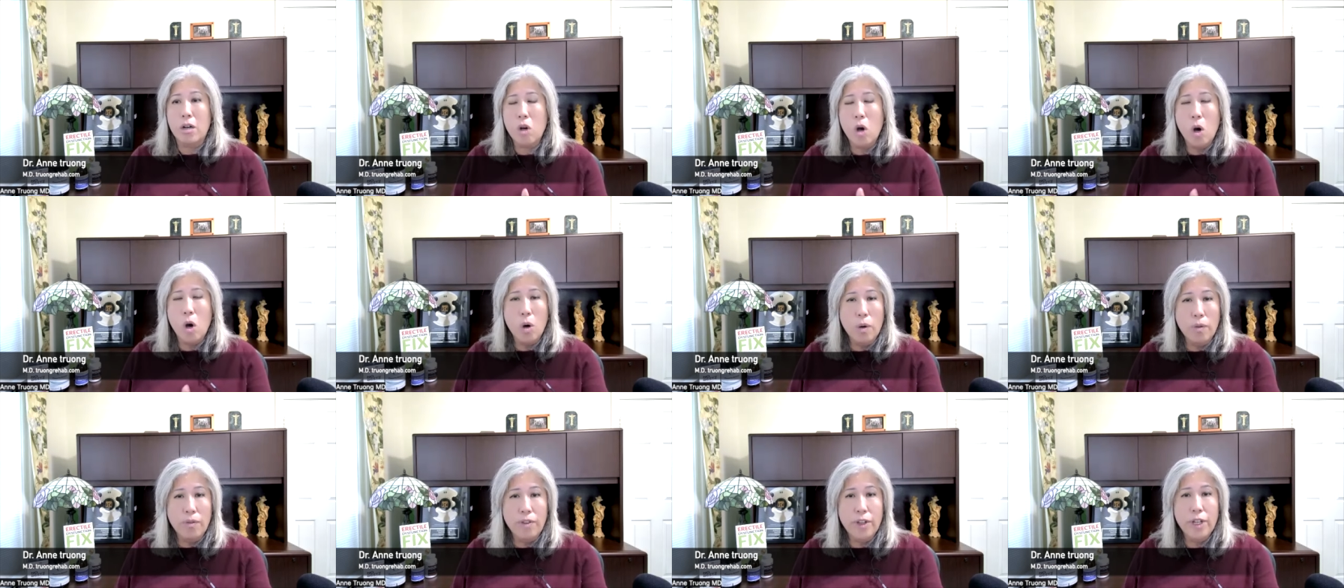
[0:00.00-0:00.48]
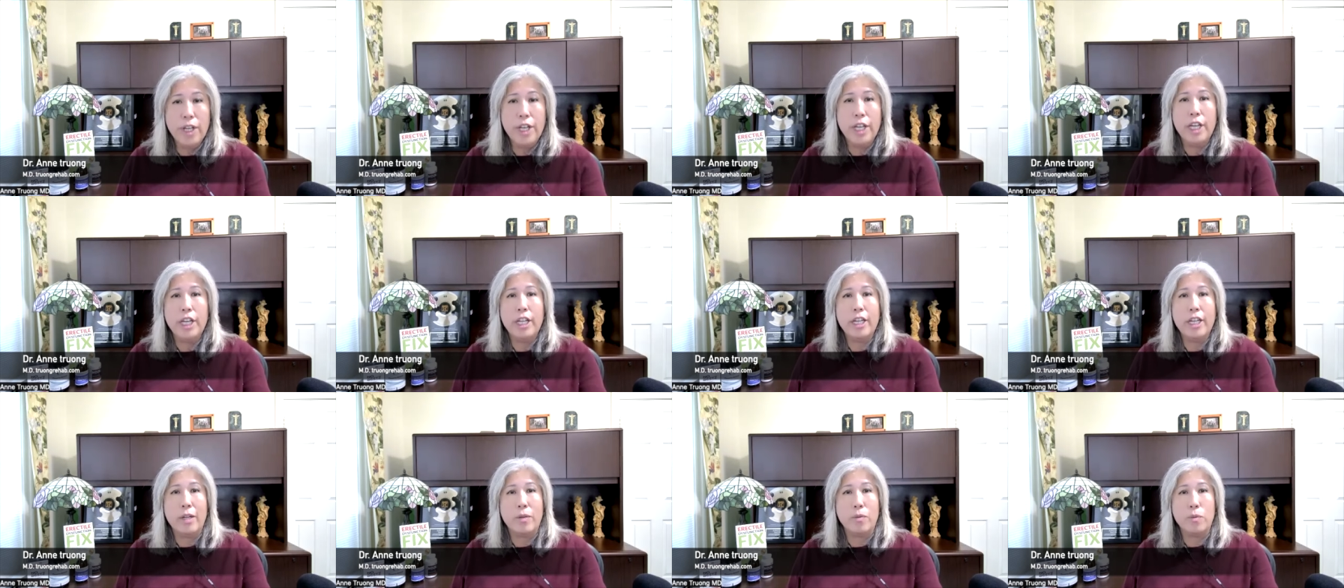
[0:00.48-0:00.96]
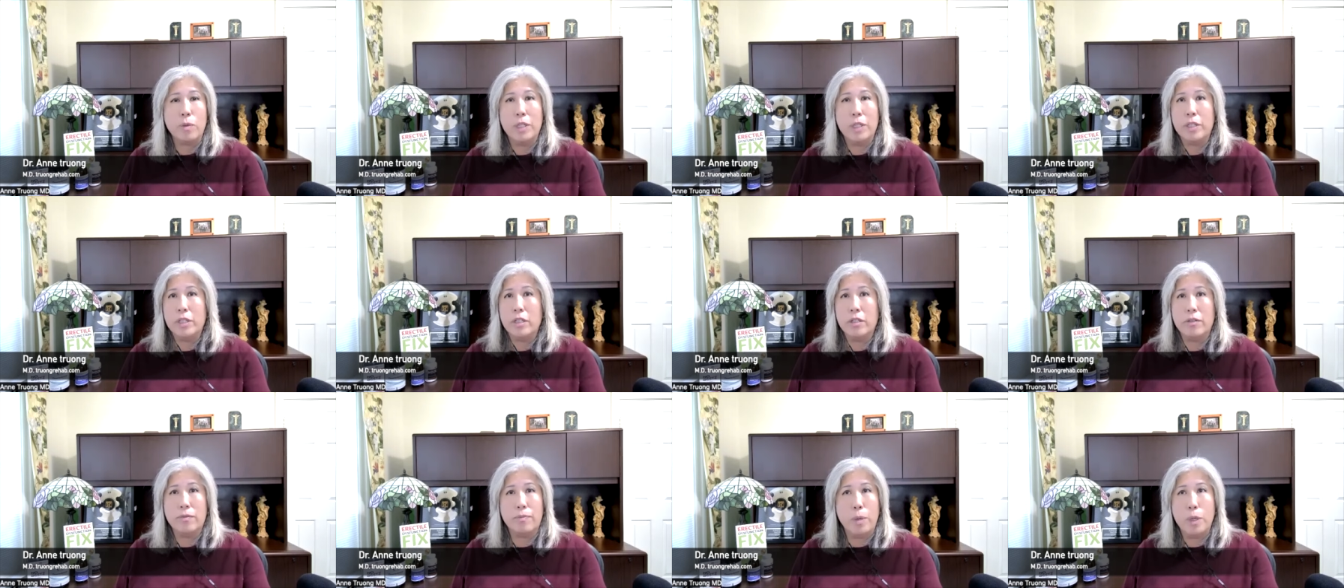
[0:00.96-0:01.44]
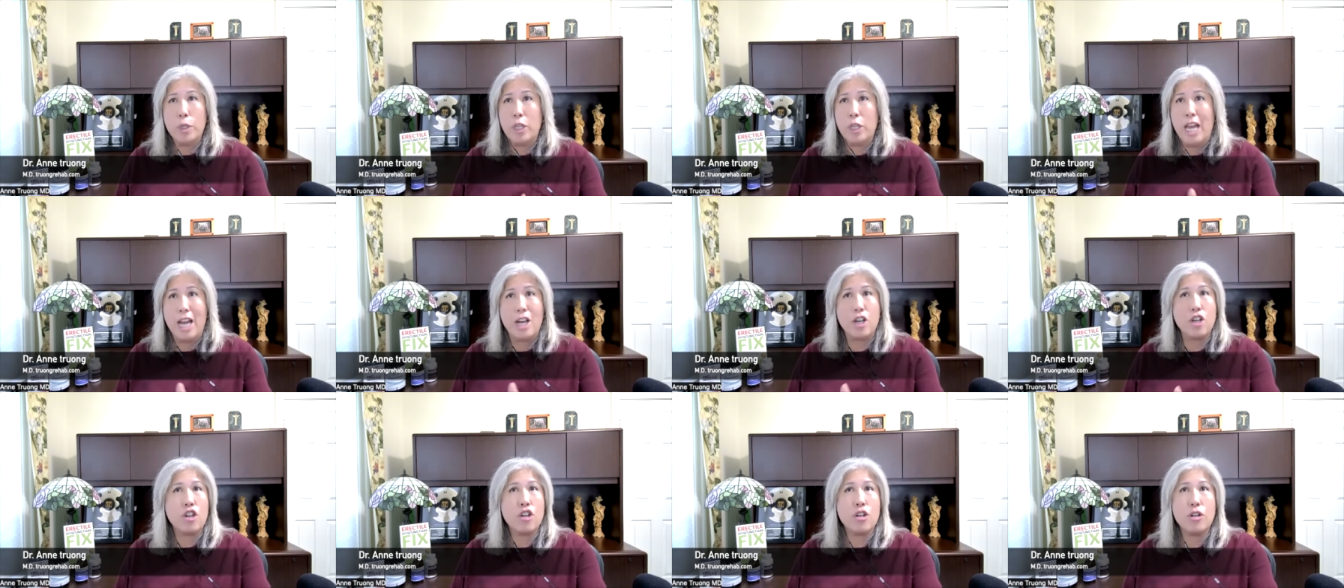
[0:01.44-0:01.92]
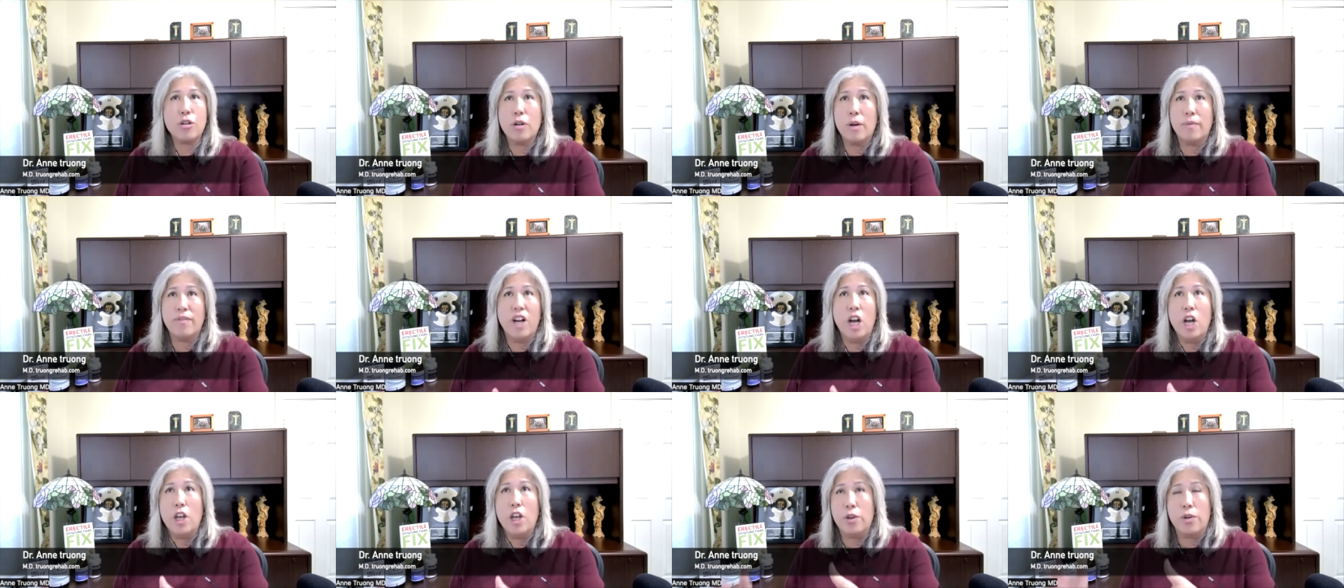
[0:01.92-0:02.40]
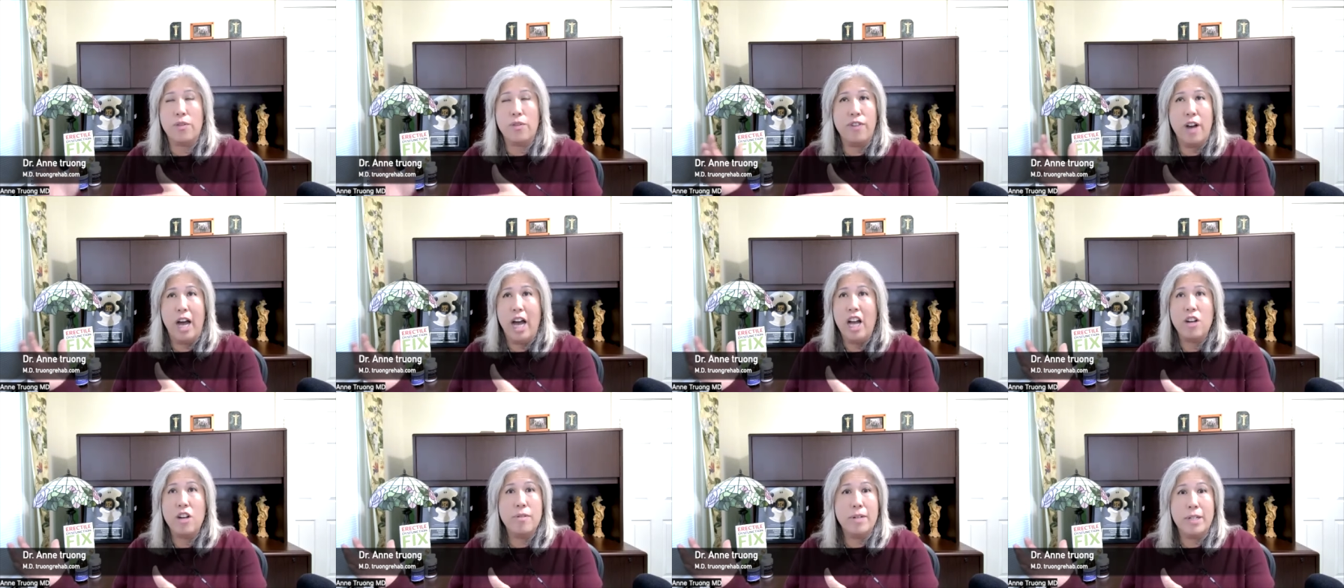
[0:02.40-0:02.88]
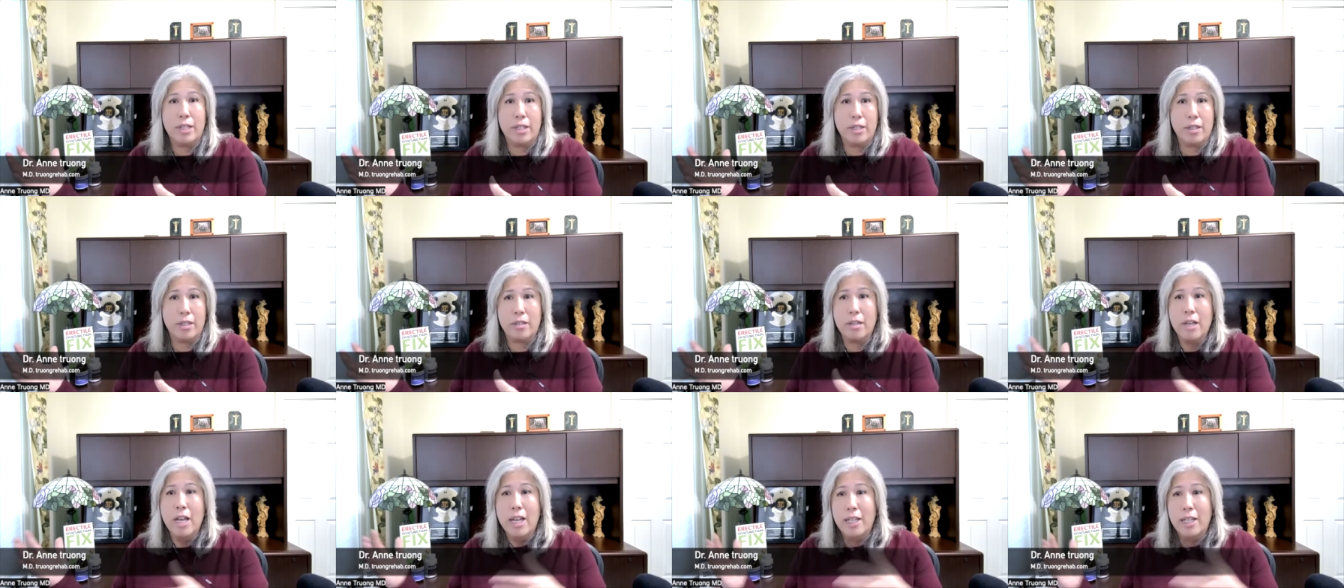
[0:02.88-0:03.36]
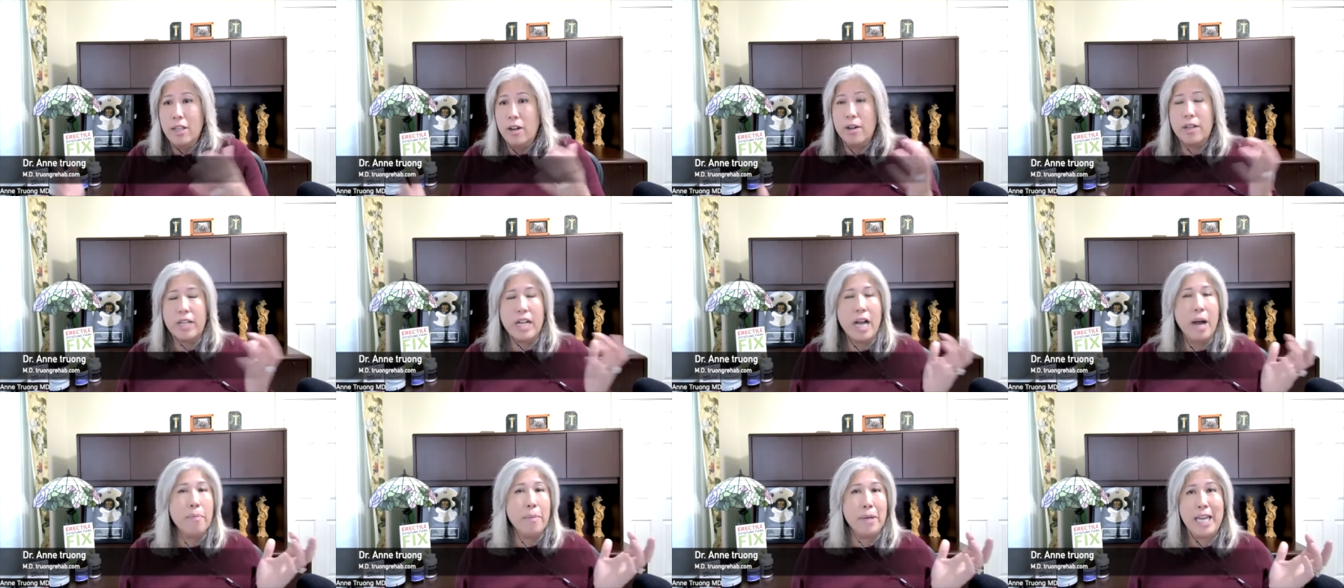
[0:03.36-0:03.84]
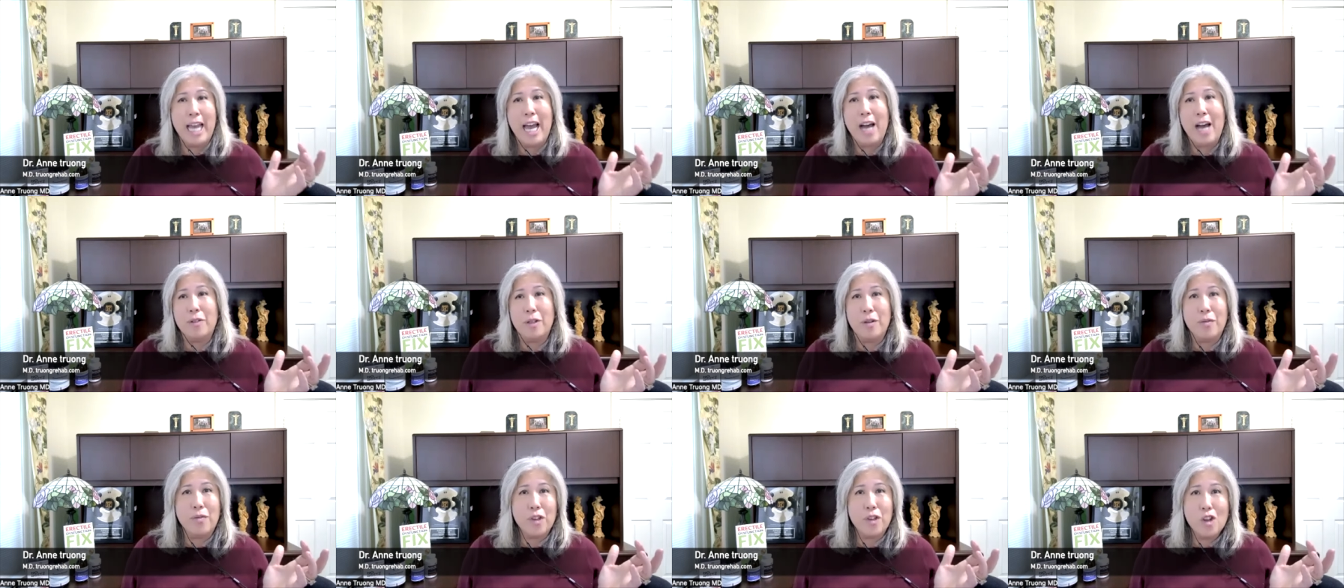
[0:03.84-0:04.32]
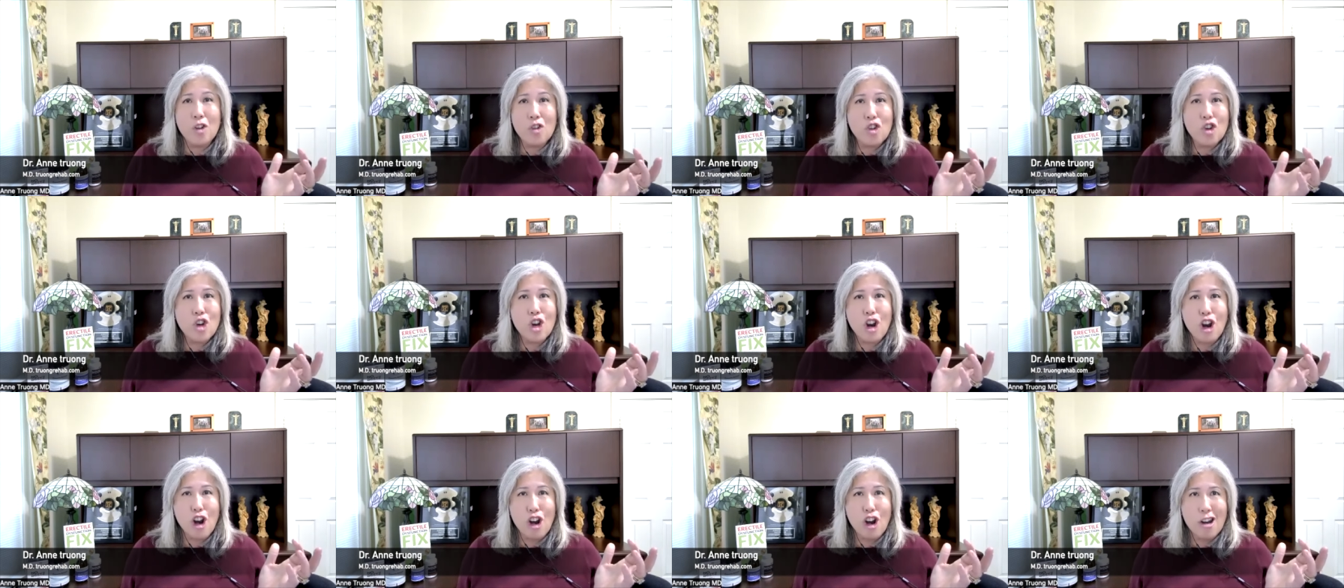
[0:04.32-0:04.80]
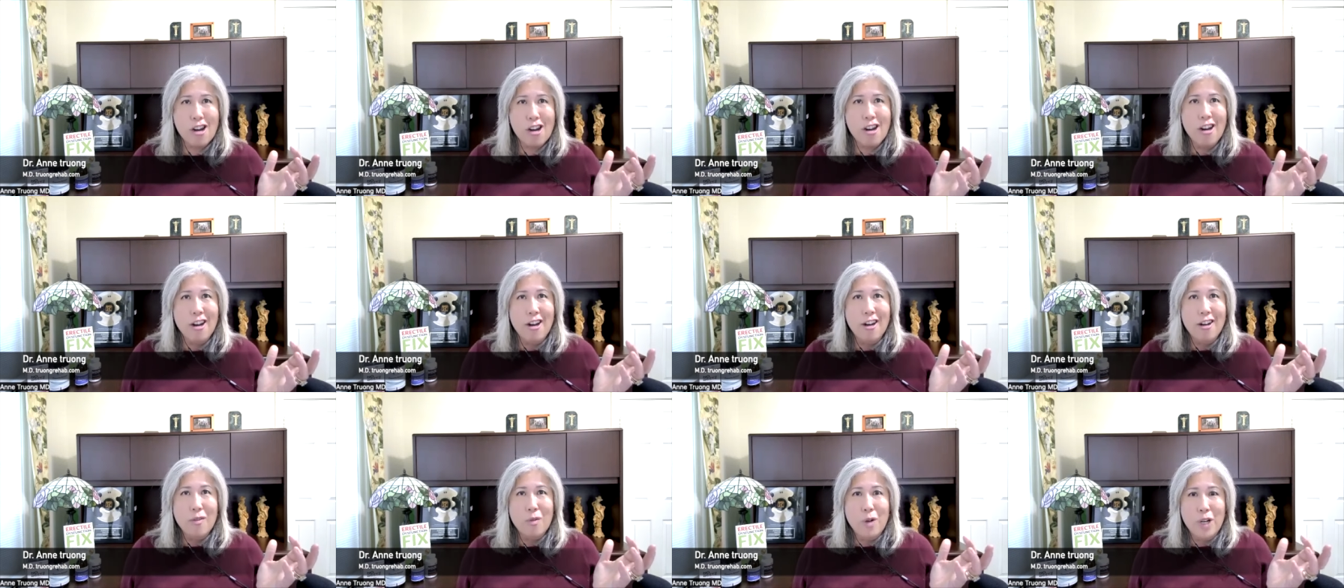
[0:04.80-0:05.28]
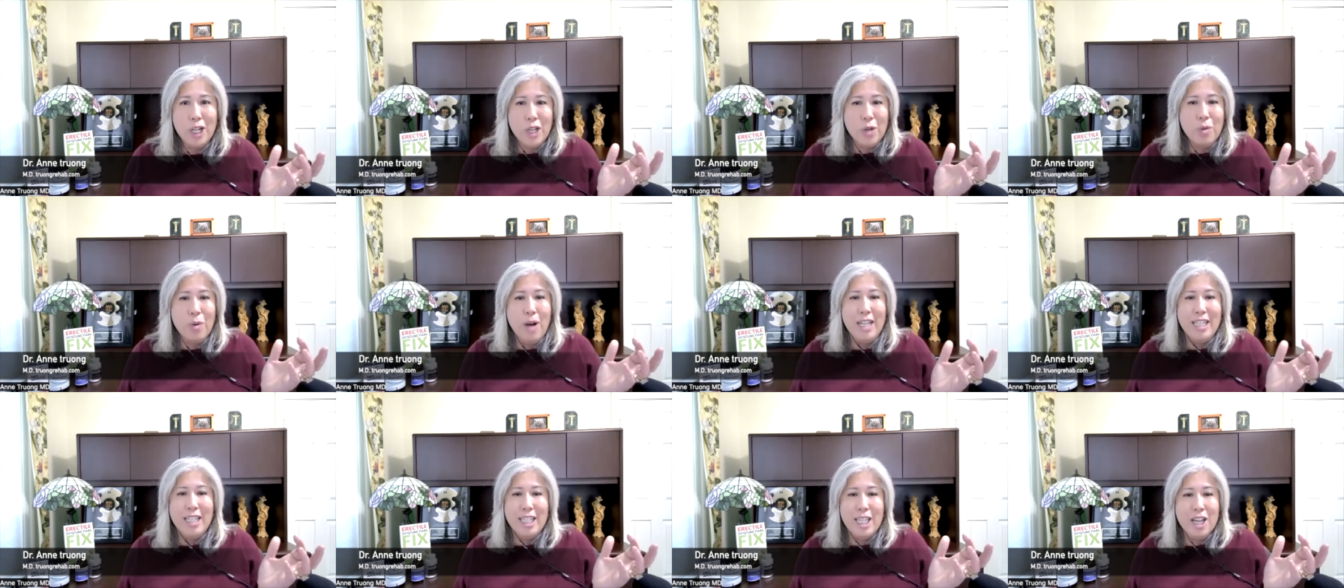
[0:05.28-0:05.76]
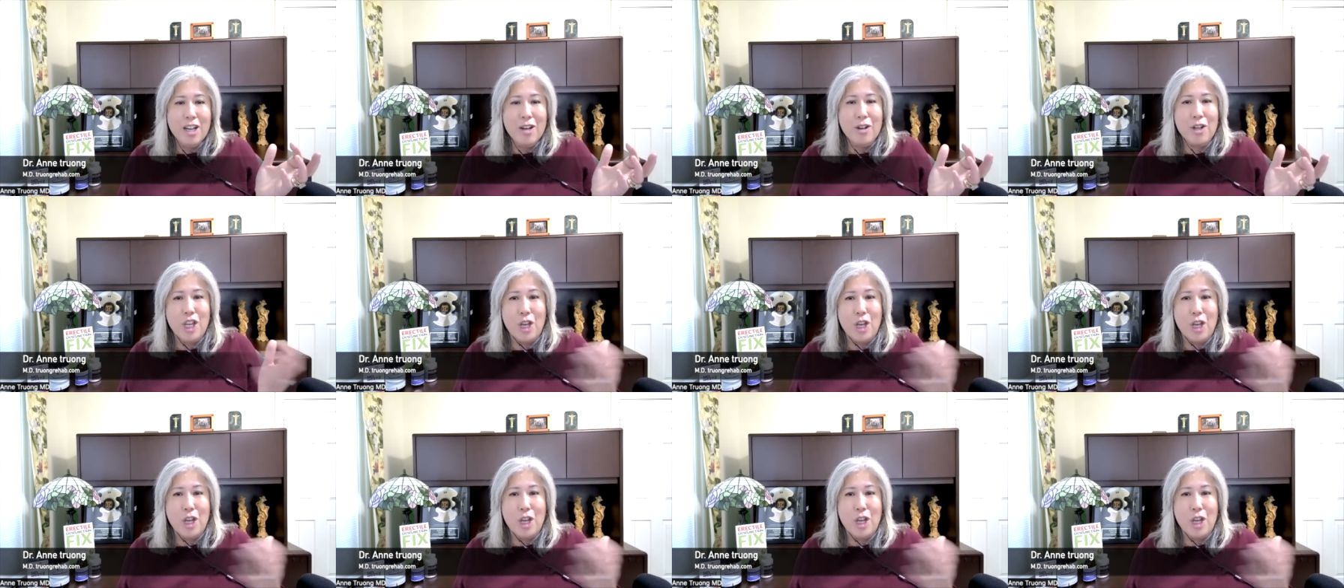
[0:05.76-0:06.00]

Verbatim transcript: COVID and what potential of other viruses that are coming out in the future what do you yeah. want to do?